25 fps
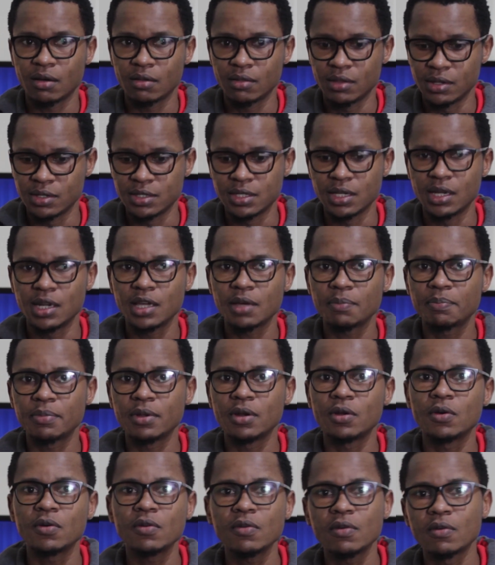There's a link
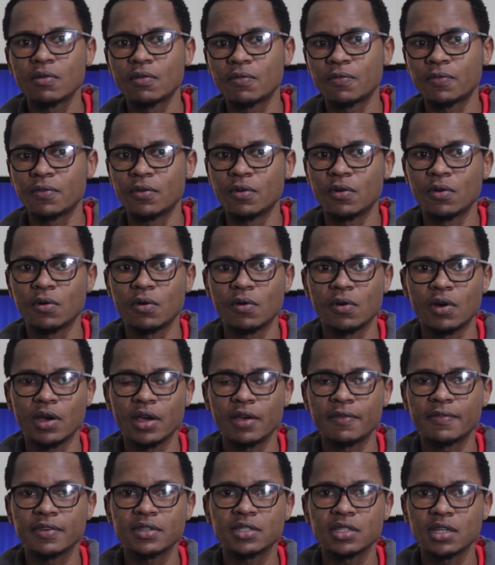below for
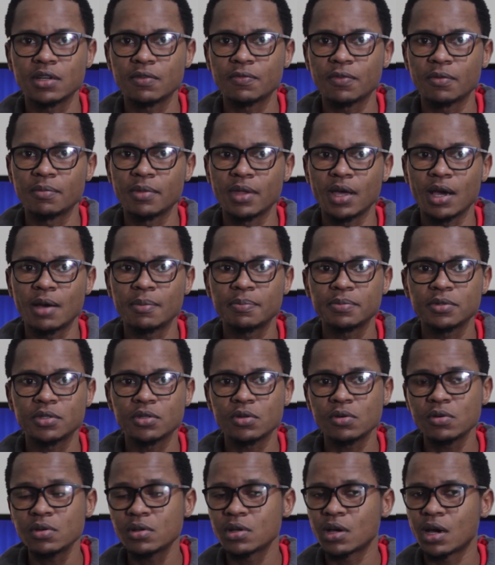EverSend from the App
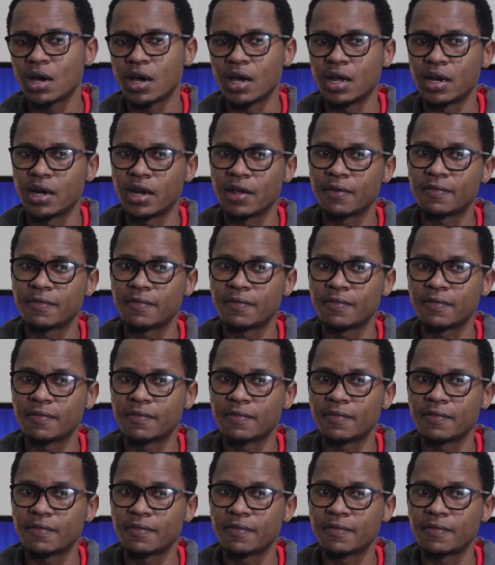Store and